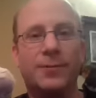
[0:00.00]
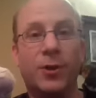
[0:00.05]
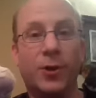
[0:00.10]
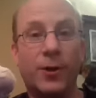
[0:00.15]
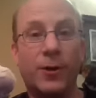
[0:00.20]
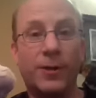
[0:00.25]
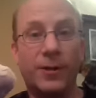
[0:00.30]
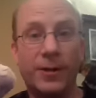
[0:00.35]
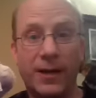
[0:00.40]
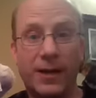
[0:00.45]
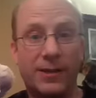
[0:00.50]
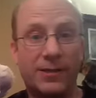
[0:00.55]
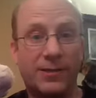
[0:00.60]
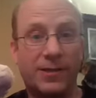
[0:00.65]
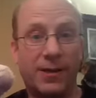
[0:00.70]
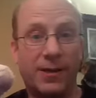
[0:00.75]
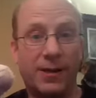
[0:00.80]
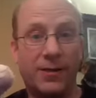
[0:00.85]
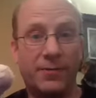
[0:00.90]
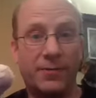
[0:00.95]
earn
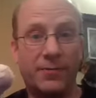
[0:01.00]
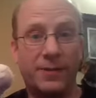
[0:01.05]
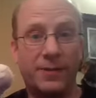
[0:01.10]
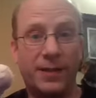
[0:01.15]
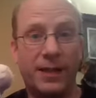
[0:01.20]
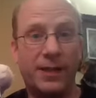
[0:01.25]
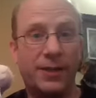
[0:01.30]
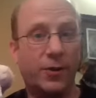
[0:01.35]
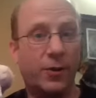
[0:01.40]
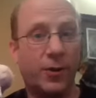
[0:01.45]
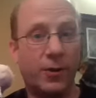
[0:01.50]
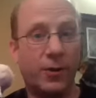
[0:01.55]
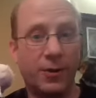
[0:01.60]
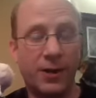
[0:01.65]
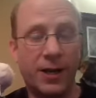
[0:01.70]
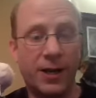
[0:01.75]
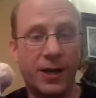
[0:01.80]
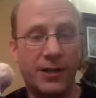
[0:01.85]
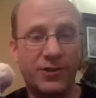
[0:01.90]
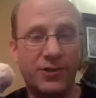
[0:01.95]
God's love and
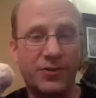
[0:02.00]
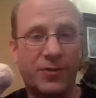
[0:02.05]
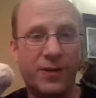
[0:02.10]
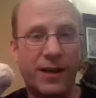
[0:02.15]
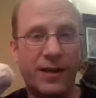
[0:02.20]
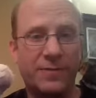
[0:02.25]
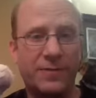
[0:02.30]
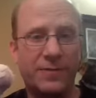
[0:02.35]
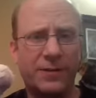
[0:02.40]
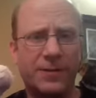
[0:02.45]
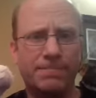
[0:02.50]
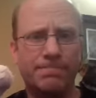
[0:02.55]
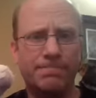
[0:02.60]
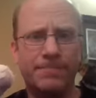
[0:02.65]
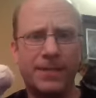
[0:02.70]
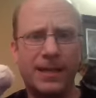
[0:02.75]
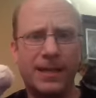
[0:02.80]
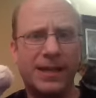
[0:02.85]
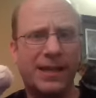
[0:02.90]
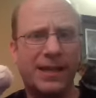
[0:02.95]
earn God's favor,
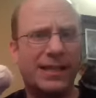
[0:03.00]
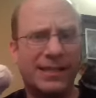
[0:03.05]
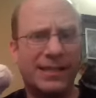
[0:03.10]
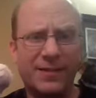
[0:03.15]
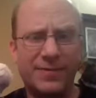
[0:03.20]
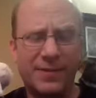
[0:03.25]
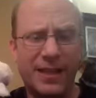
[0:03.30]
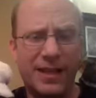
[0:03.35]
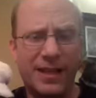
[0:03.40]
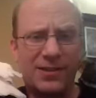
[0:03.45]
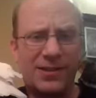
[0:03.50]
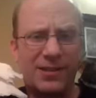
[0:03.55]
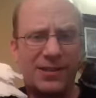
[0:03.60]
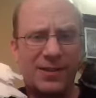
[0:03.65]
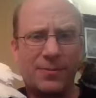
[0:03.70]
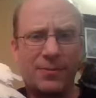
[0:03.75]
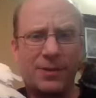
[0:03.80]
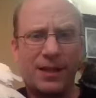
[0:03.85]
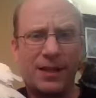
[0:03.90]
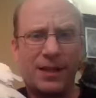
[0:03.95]
as if that's
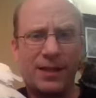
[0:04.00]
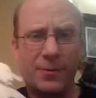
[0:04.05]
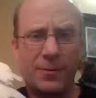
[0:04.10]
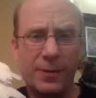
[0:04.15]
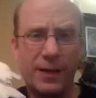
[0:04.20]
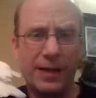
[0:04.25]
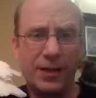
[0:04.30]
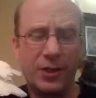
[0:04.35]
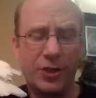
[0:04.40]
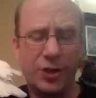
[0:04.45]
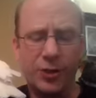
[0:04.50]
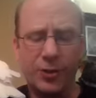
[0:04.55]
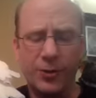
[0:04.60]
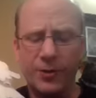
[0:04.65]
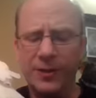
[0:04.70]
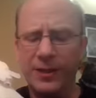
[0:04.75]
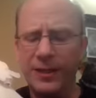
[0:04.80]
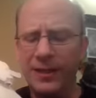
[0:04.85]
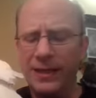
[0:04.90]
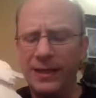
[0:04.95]
something that we could
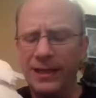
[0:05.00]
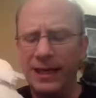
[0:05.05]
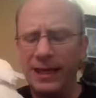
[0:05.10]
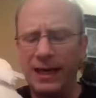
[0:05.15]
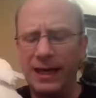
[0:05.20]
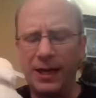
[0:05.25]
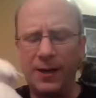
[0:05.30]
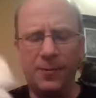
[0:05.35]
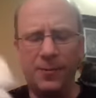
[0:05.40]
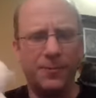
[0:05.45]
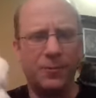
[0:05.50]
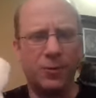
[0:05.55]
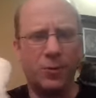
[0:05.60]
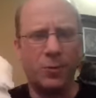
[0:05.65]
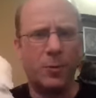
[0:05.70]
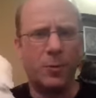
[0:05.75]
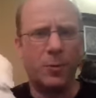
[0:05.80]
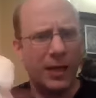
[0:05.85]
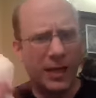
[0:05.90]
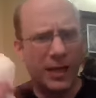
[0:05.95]
do.
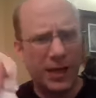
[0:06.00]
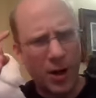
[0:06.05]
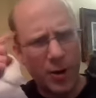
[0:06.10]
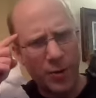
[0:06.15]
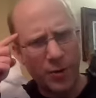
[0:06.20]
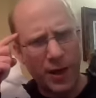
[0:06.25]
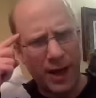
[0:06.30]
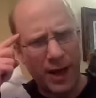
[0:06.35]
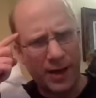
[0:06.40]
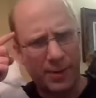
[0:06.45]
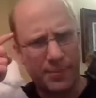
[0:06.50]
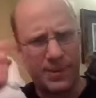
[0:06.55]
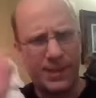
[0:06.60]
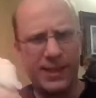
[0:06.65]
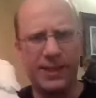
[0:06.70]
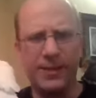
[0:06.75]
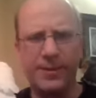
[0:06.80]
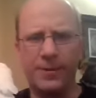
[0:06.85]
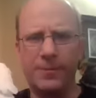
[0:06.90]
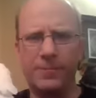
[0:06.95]
We know that up
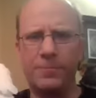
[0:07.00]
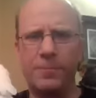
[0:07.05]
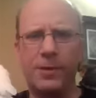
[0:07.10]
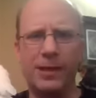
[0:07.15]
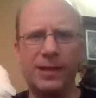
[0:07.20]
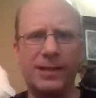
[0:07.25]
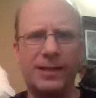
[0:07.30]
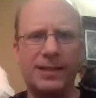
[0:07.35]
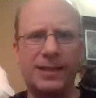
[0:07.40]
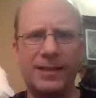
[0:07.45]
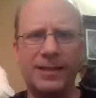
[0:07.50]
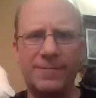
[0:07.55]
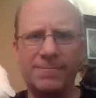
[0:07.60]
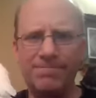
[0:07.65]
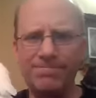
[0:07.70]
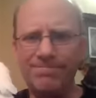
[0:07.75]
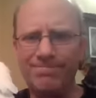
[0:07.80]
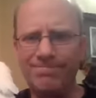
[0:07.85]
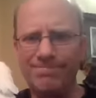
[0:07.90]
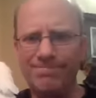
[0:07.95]
here, but
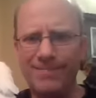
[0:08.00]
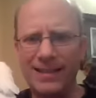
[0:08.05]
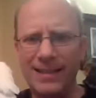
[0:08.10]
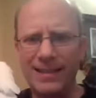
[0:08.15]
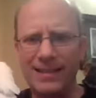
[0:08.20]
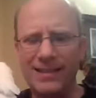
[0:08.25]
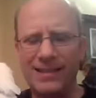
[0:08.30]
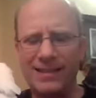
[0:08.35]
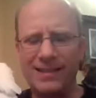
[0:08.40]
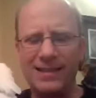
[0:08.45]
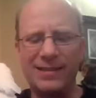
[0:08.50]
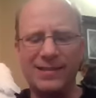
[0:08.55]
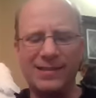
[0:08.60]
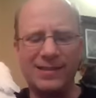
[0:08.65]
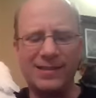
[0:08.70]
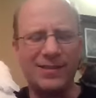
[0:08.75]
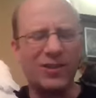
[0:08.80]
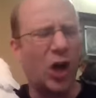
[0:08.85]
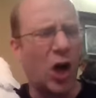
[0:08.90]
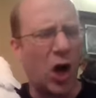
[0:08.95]

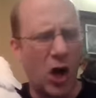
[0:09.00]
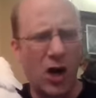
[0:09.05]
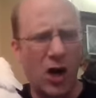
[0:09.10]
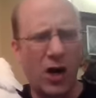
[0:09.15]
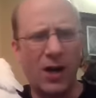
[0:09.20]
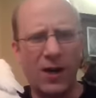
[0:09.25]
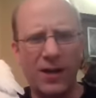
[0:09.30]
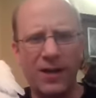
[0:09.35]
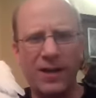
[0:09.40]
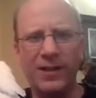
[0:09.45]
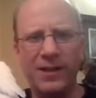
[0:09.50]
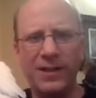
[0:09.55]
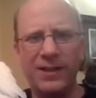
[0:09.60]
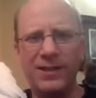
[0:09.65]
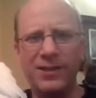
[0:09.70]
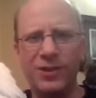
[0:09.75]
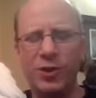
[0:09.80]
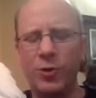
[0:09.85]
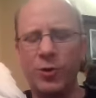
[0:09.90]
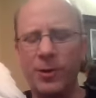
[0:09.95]
it's hard
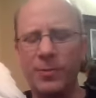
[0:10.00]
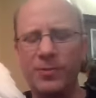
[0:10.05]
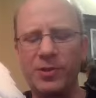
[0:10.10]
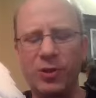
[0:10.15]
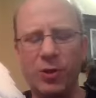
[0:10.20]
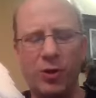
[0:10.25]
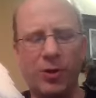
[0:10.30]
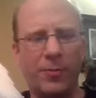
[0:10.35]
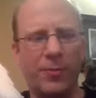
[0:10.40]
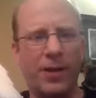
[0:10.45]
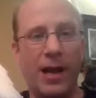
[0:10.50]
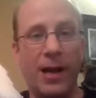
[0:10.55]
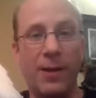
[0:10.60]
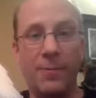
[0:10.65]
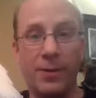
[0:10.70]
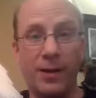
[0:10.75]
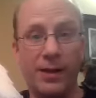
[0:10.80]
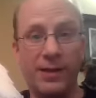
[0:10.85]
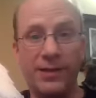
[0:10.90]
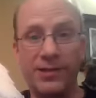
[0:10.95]
to absorb
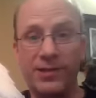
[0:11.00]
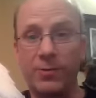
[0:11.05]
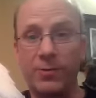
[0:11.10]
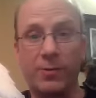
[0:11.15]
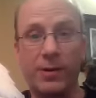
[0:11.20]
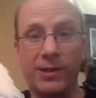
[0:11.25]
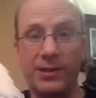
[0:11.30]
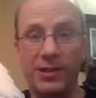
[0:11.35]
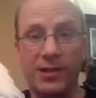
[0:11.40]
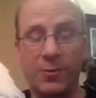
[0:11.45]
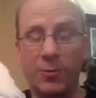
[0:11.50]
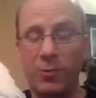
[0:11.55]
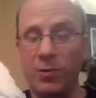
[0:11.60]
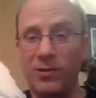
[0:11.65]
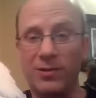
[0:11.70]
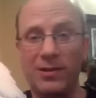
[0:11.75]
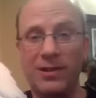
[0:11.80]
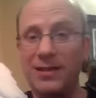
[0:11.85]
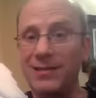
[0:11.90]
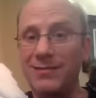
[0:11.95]
that because the rest of the
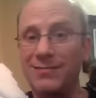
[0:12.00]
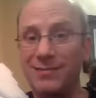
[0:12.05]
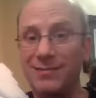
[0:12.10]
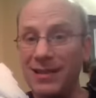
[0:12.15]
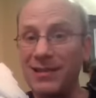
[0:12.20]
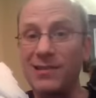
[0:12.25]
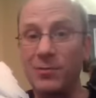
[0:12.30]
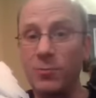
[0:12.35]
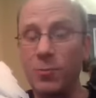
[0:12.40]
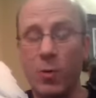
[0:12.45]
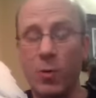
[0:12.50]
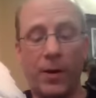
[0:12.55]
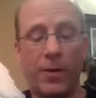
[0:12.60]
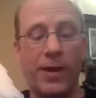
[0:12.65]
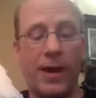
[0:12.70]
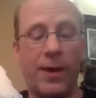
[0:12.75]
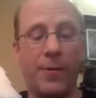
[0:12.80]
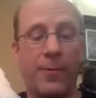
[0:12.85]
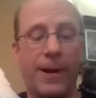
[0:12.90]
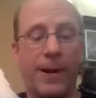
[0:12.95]
world doesn't
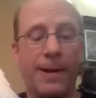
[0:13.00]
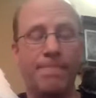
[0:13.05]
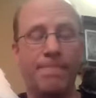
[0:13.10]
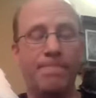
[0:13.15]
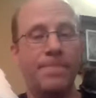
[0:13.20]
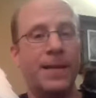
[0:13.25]
work that way.